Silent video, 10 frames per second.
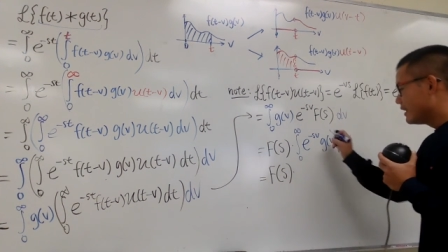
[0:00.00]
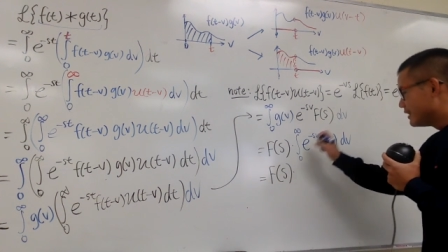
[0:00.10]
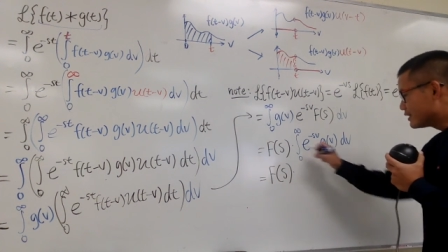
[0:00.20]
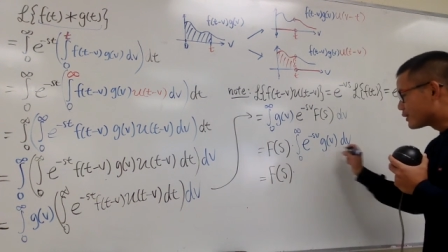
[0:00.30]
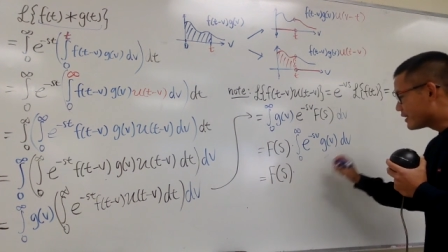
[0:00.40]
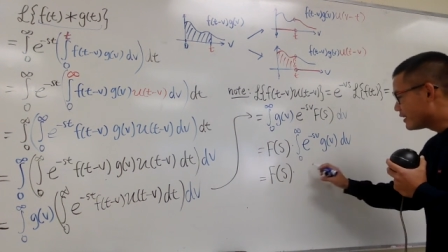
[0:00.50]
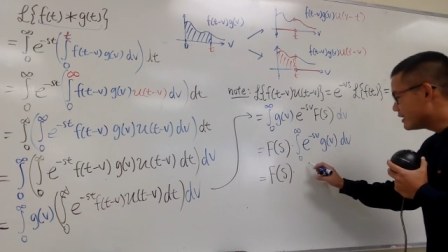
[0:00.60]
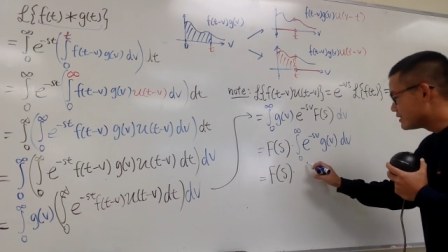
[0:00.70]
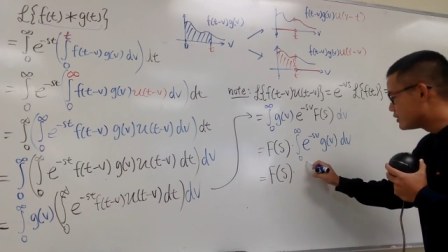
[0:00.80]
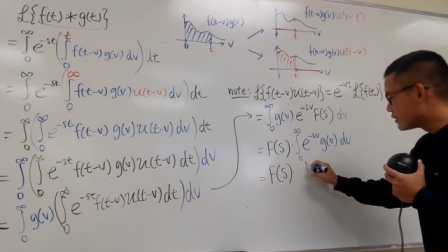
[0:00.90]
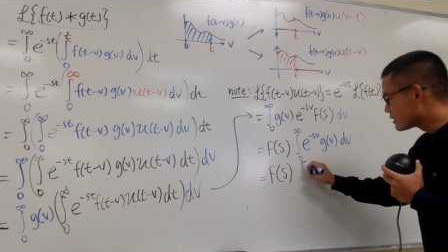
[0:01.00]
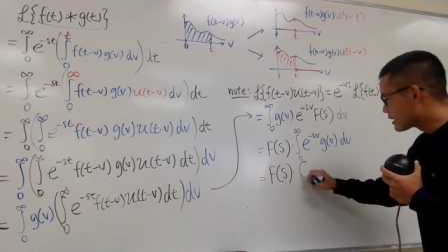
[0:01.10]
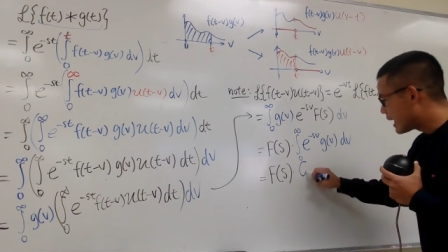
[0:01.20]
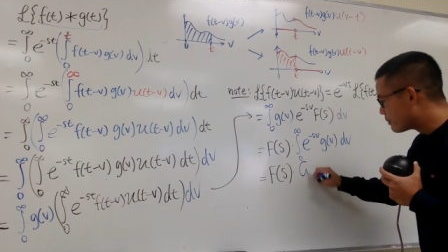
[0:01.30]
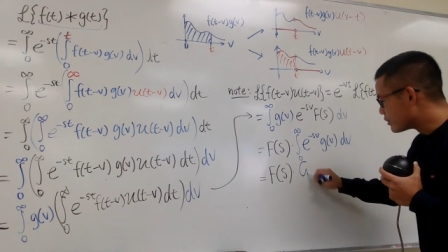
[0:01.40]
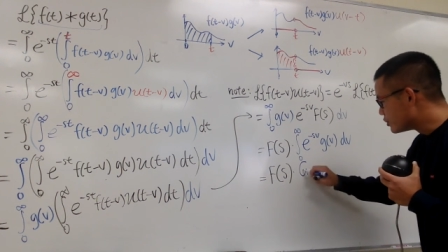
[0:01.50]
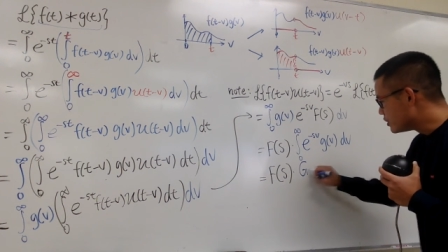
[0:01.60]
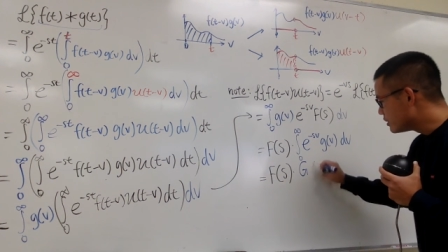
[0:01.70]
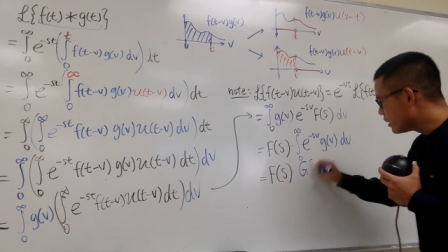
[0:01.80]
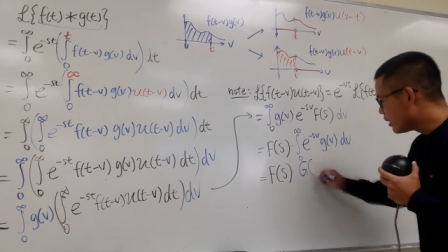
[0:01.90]
this right here is just capital
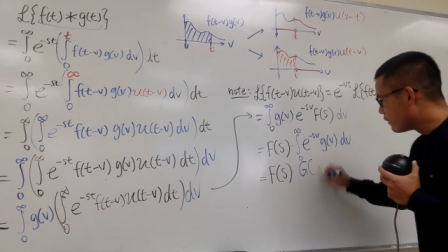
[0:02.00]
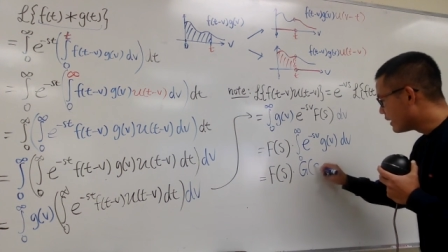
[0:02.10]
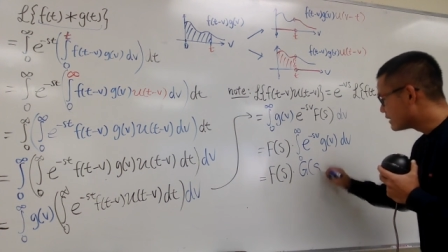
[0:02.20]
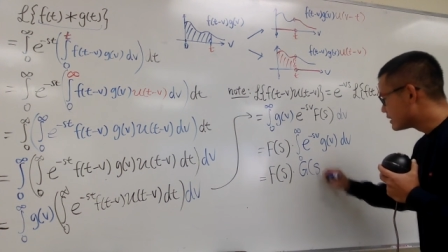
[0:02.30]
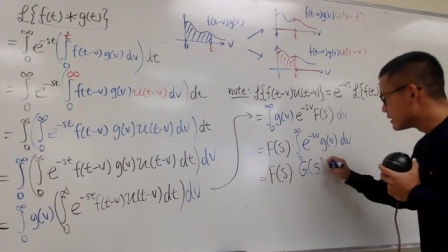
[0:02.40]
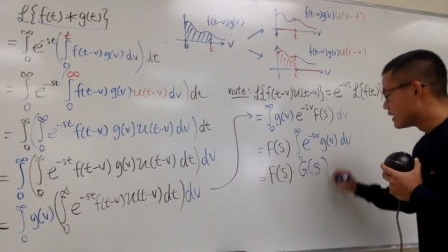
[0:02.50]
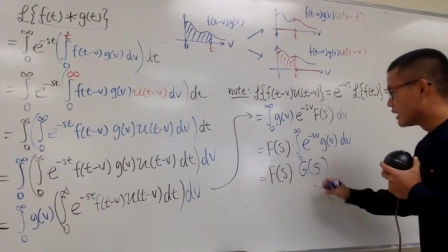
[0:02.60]
G of s.